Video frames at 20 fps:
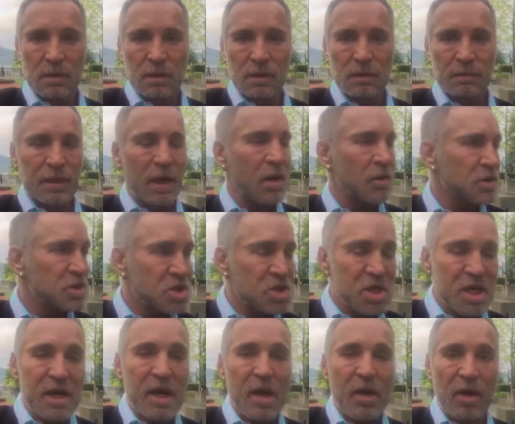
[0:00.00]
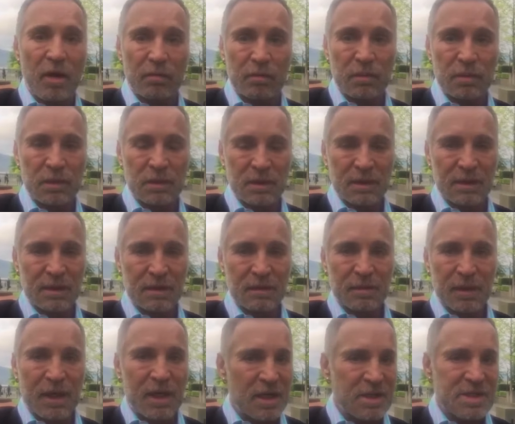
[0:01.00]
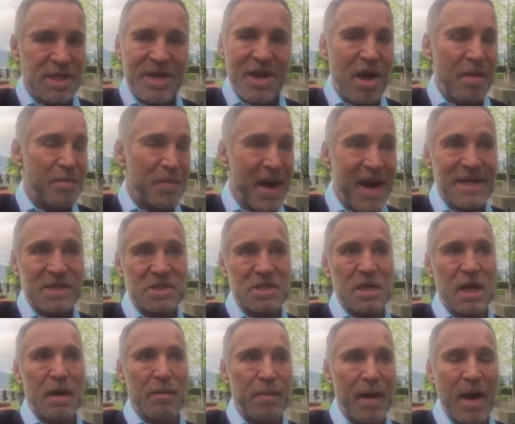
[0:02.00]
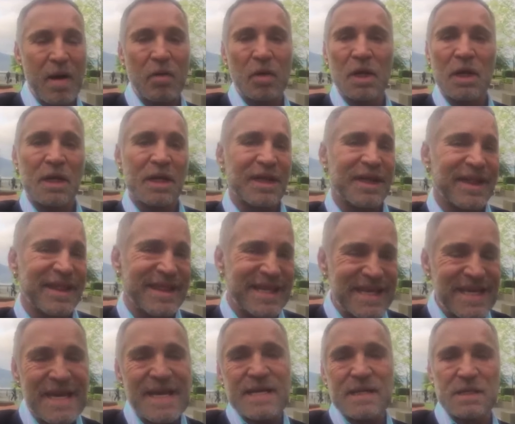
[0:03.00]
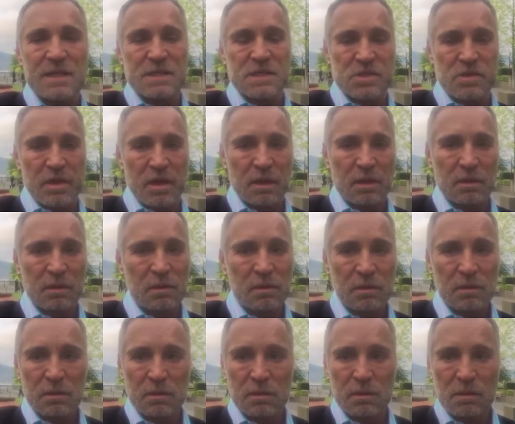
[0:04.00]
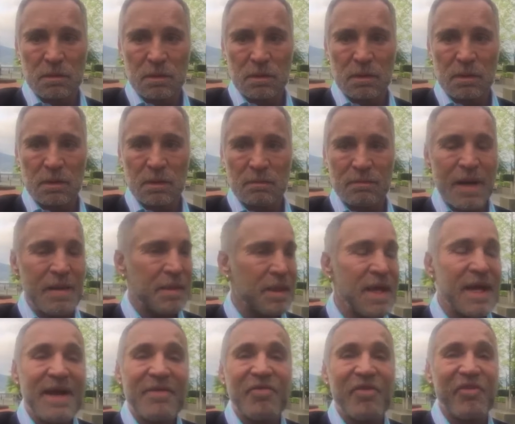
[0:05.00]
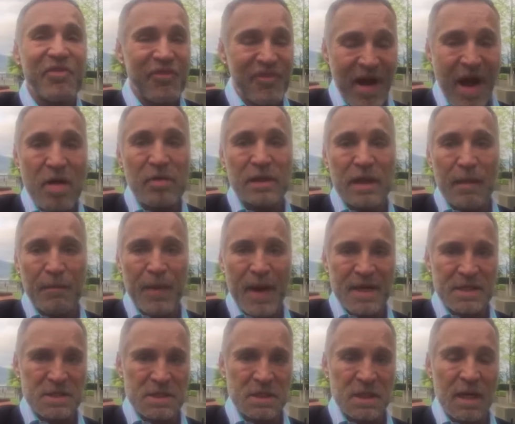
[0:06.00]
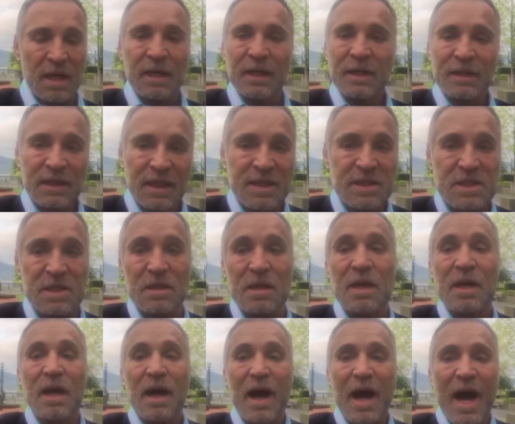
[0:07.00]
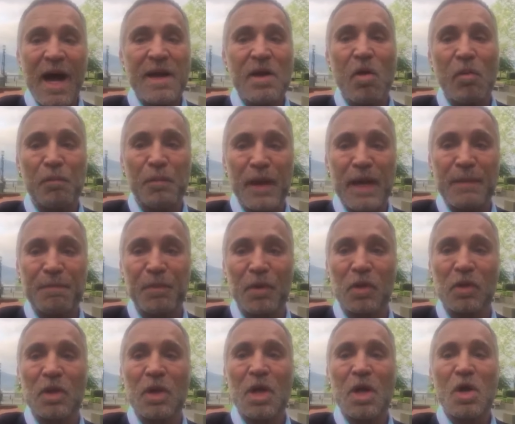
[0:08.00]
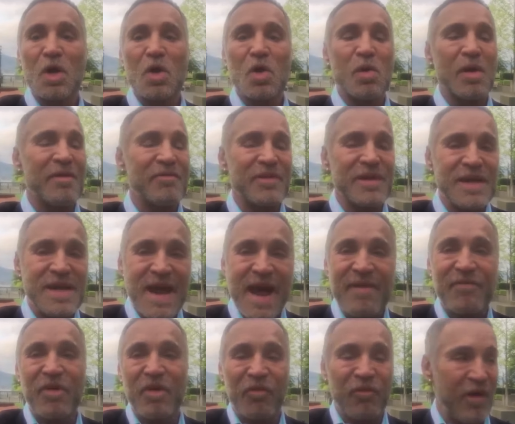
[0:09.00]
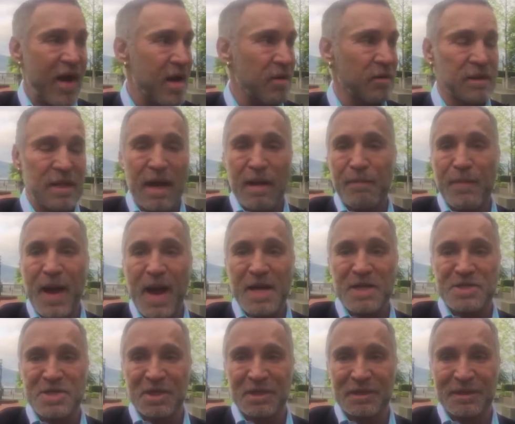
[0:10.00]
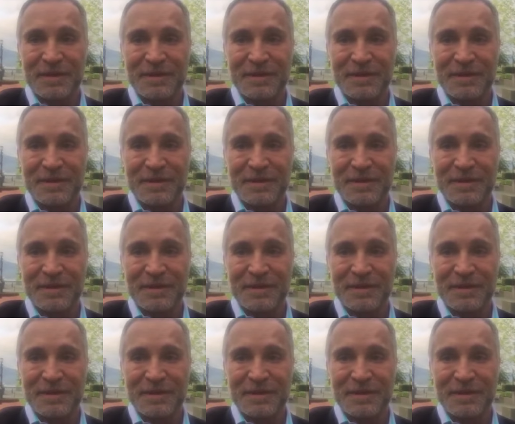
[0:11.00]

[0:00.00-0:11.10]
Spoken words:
But don't shit on them because they're not passionate about the industry. Maybe they haven't found their passion yet. Listen, I know people who have never found their passion,